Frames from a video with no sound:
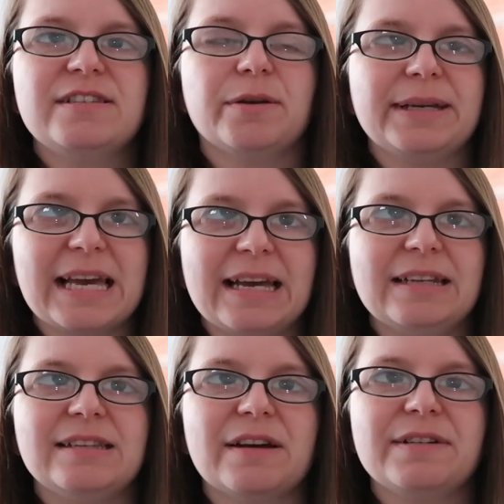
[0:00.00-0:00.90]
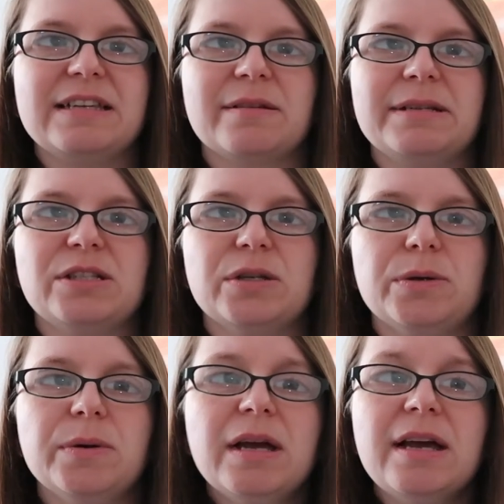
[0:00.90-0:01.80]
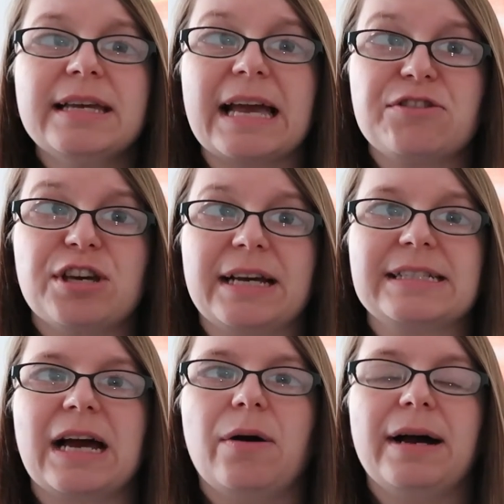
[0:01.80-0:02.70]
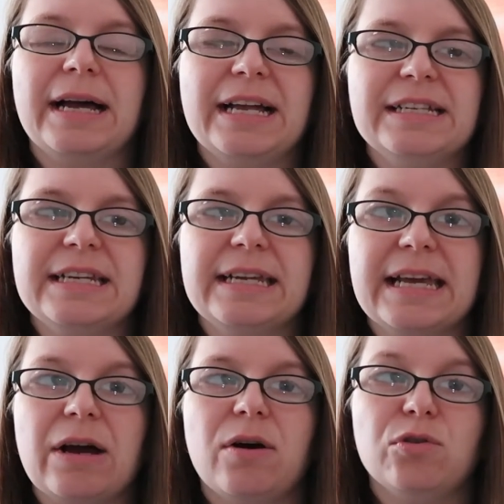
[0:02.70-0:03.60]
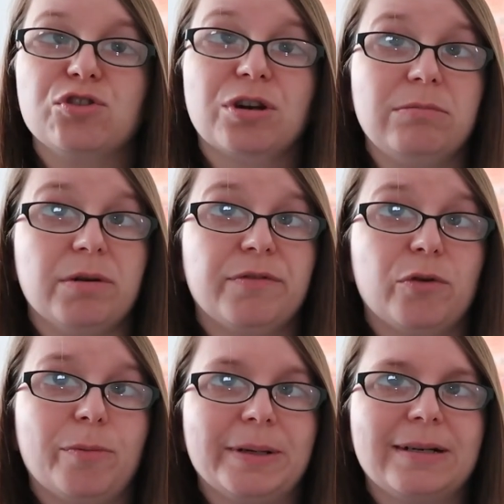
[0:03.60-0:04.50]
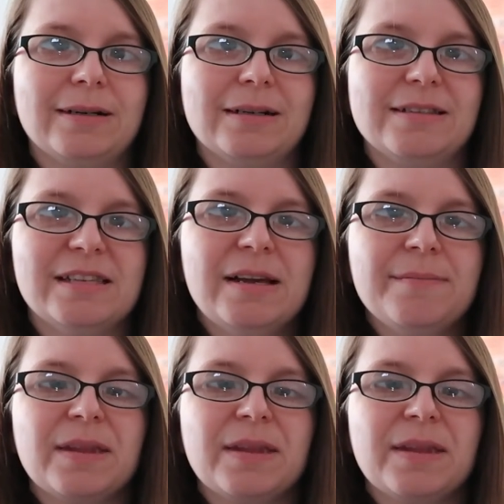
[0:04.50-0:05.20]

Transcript: So again, definitely something to get checked out and get on treatment for because